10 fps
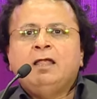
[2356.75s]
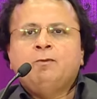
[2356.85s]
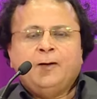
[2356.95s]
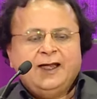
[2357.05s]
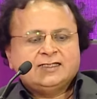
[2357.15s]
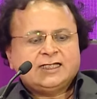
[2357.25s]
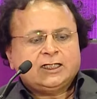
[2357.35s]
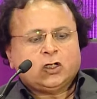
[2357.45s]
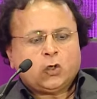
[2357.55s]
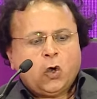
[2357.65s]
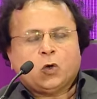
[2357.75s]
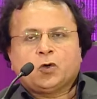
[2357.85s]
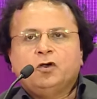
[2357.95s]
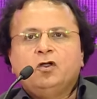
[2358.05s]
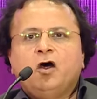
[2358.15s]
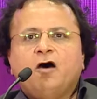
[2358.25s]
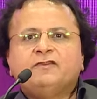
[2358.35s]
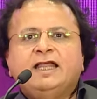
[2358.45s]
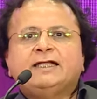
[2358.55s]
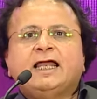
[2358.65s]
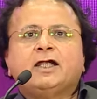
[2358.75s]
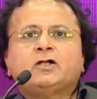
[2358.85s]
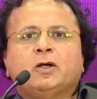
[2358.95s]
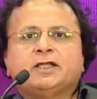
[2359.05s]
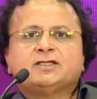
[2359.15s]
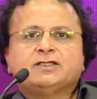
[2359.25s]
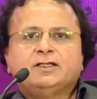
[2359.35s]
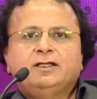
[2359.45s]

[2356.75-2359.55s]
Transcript: Mobile is at the core of the entire electronics.